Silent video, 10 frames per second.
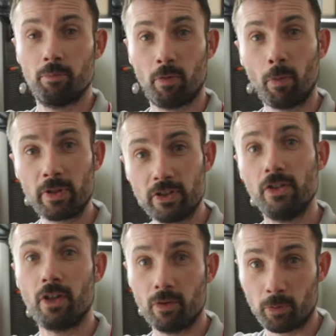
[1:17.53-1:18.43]
But what we
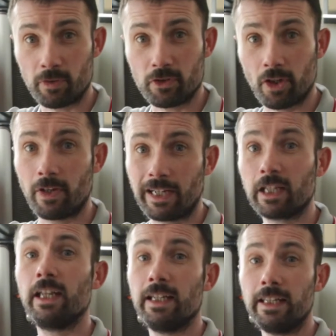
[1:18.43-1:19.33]
do know, and what we've showed very
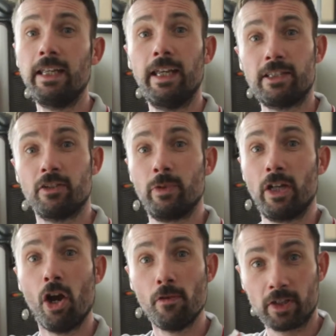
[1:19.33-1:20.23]
clearly, is if
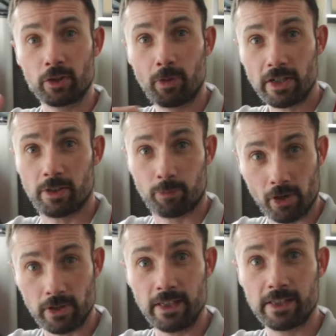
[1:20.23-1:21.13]
we overexpress the
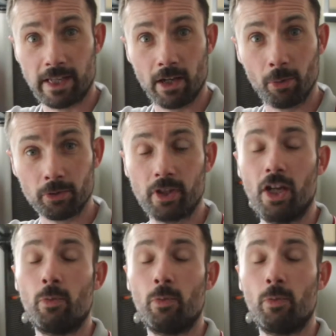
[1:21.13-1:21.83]
protein in cells,